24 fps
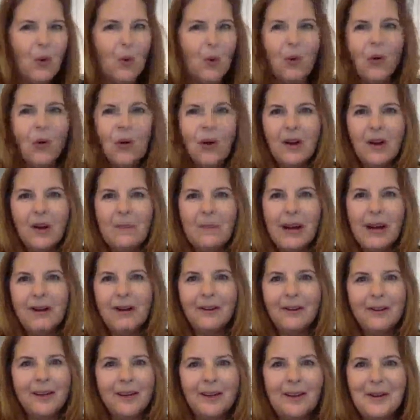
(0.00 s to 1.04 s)
or
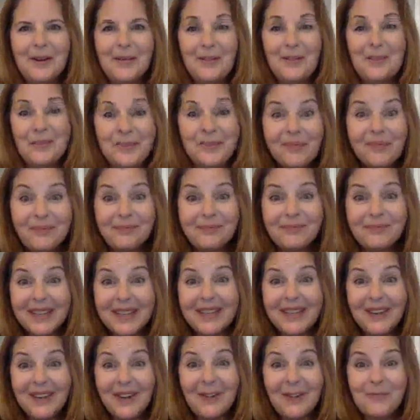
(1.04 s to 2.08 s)
about, um,
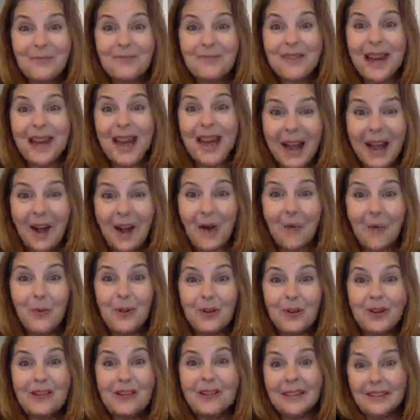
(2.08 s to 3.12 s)
you know, how
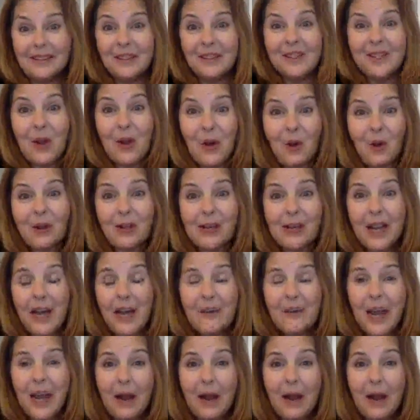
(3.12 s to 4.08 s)
we're just holding up.